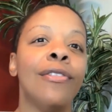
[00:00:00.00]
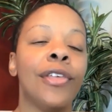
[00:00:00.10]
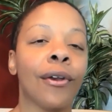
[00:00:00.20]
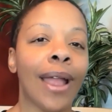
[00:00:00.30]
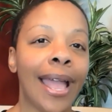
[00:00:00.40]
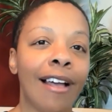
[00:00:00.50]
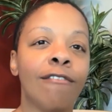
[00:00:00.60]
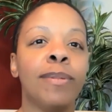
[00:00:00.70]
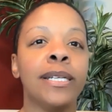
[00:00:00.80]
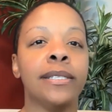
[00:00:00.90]
there
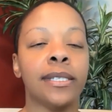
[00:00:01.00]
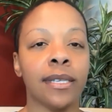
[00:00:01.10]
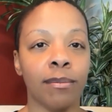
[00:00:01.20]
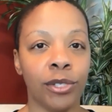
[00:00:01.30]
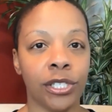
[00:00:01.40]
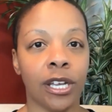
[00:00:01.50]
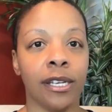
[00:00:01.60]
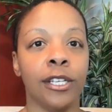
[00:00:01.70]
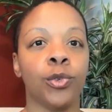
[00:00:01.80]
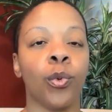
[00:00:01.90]
have been some
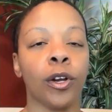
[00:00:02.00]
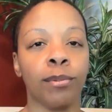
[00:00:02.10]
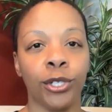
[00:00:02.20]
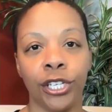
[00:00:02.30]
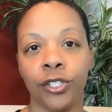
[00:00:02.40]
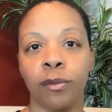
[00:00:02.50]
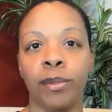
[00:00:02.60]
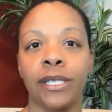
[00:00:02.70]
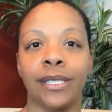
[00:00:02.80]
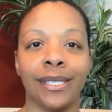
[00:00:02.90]
studies where
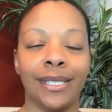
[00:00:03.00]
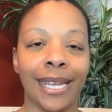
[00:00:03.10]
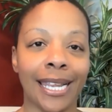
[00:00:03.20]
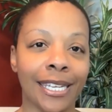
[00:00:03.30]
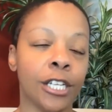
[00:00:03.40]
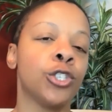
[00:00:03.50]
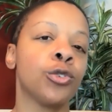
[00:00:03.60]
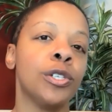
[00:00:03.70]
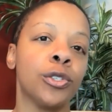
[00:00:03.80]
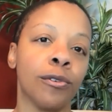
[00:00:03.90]
participants sustained
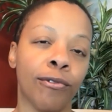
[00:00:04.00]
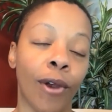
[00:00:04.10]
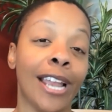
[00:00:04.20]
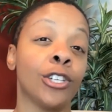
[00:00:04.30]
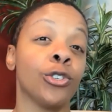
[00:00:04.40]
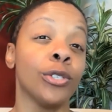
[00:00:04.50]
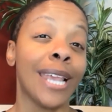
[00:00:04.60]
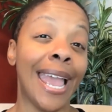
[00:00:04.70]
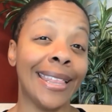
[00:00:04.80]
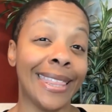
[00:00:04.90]
injuries or
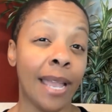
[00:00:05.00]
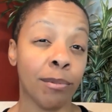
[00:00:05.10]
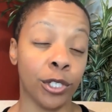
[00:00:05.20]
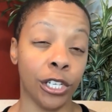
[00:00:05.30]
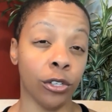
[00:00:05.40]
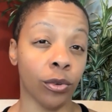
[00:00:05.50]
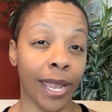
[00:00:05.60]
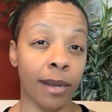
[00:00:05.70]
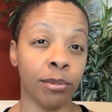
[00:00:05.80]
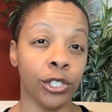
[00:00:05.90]
fractures at that
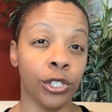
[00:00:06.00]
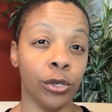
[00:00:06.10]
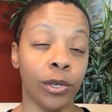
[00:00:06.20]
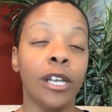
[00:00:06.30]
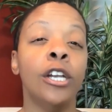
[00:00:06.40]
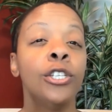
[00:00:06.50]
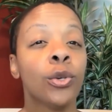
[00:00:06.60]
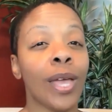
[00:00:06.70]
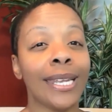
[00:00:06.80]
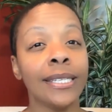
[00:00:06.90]
particular amplitude.
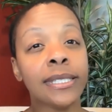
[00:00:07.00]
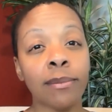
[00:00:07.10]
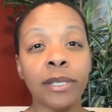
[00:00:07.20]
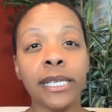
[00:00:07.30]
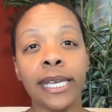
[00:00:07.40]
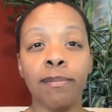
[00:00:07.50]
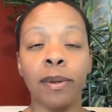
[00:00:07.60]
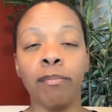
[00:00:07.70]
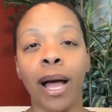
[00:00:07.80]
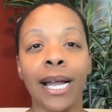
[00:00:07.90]
So that is something to
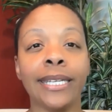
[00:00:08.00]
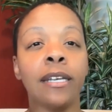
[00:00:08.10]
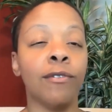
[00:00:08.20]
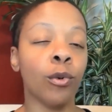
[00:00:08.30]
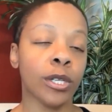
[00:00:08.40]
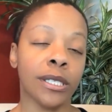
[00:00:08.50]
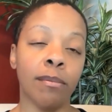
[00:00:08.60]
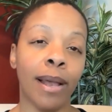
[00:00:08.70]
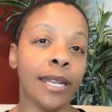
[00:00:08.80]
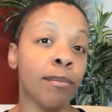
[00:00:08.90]
keep in mind if you are
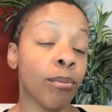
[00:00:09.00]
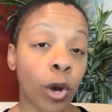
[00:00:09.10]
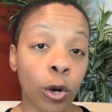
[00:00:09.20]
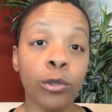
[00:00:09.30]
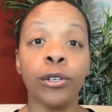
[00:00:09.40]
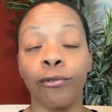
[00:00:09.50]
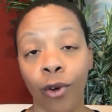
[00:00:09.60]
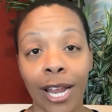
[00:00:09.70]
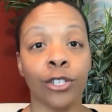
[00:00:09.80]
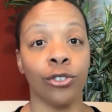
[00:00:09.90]
somebody prone to
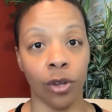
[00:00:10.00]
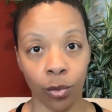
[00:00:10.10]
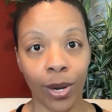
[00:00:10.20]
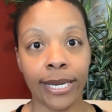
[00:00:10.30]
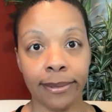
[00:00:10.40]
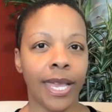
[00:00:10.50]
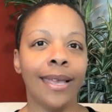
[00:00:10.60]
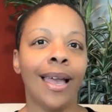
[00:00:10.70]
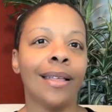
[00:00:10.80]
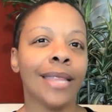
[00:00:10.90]
fractures already.
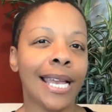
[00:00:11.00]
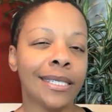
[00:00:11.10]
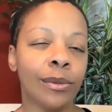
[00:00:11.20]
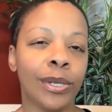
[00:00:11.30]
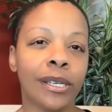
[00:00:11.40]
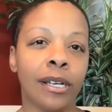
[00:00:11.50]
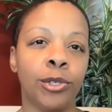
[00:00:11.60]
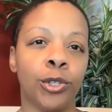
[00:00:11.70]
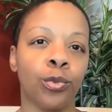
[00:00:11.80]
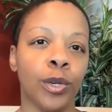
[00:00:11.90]
Lastly, when it
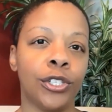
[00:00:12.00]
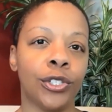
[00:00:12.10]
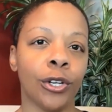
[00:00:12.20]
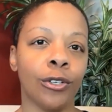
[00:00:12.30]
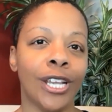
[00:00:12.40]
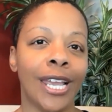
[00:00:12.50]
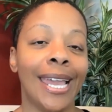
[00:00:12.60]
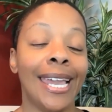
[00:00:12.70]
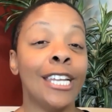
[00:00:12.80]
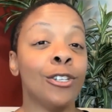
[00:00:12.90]
comes to the research,
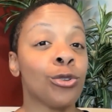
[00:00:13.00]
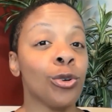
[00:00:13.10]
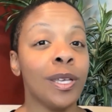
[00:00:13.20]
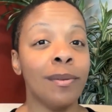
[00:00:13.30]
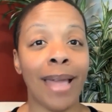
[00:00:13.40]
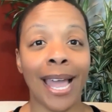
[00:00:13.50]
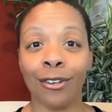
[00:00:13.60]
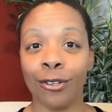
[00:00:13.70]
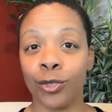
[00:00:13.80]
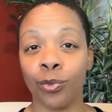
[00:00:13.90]
it truly
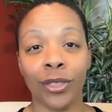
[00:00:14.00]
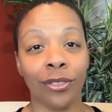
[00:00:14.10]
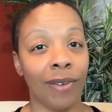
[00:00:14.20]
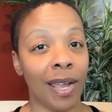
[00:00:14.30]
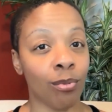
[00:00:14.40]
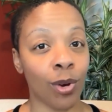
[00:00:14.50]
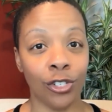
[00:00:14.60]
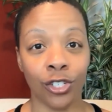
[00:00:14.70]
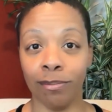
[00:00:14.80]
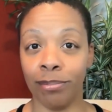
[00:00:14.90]
matters what the
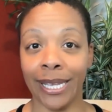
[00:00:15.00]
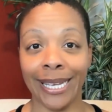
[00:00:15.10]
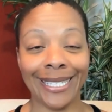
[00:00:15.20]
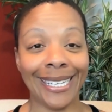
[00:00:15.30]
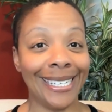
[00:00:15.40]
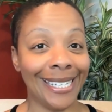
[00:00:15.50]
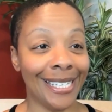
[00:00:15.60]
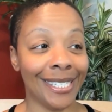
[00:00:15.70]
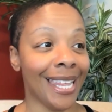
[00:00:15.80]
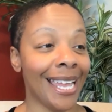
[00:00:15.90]
vibration plate
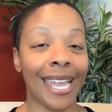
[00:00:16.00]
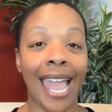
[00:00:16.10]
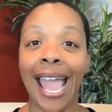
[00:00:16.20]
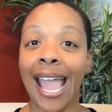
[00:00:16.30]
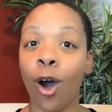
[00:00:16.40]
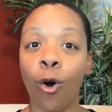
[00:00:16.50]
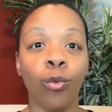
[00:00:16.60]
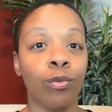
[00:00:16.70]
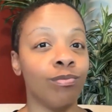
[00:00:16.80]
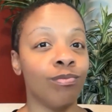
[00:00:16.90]
is, like
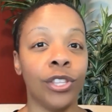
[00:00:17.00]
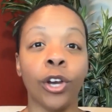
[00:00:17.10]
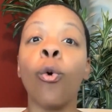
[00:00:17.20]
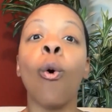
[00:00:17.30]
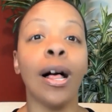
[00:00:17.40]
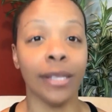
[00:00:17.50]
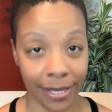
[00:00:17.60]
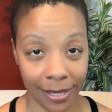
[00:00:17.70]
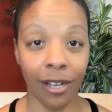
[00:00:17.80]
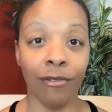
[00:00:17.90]
how the
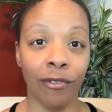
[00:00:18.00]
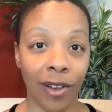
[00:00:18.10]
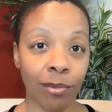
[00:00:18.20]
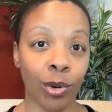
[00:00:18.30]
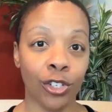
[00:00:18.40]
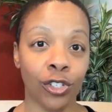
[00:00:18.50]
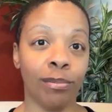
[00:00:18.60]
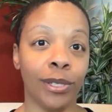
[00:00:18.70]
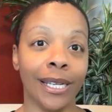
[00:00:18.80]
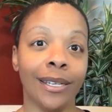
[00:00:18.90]
quality of the
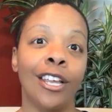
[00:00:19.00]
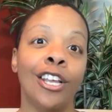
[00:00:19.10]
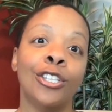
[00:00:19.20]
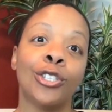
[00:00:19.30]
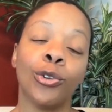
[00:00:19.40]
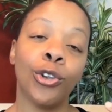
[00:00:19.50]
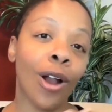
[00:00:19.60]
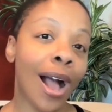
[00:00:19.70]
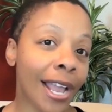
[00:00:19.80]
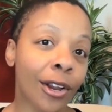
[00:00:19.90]
vibration plate. So your
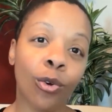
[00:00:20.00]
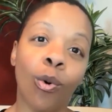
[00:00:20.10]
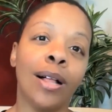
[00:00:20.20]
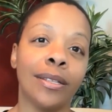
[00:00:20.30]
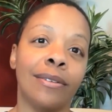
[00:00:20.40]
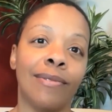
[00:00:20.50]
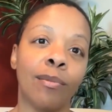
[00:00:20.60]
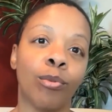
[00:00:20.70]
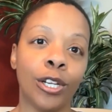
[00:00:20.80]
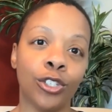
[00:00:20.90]
higher quality
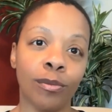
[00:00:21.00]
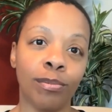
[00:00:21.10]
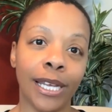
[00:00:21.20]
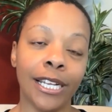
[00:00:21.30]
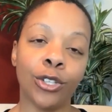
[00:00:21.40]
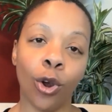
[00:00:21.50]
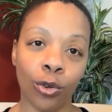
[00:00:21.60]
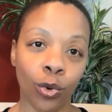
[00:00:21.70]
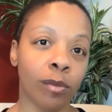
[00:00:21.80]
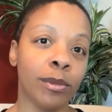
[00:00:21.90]
vibration plates are
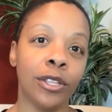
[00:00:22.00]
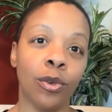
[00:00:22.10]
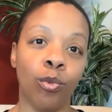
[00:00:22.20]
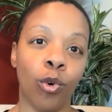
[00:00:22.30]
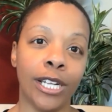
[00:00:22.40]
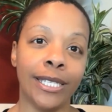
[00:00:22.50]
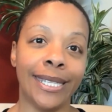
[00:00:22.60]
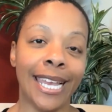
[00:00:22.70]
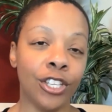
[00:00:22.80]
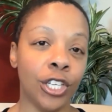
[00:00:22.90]
normally the
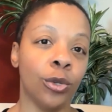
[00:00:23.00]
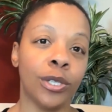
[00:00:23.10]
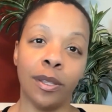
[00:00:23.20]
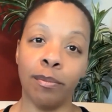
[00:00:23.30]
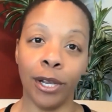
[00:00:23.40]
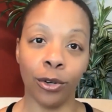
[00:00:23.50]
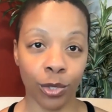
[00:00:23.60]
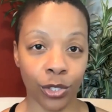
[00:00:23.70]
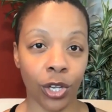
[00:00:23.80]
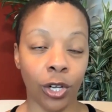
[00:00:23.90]
ones that yielded the better
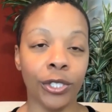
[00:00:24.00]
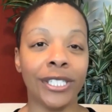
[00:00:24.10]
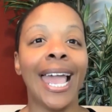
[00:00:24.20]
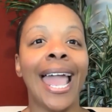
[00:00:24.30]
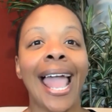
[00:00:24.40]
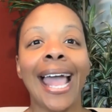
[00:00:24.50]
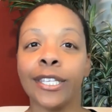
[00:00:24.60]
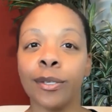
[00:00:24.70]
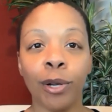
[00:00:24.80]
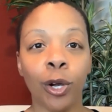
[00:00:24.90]
results,
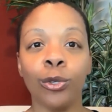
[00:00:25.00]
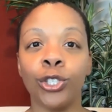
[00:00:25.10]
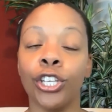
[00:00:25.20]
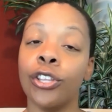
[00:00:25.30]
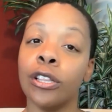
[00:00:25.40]
as opposed to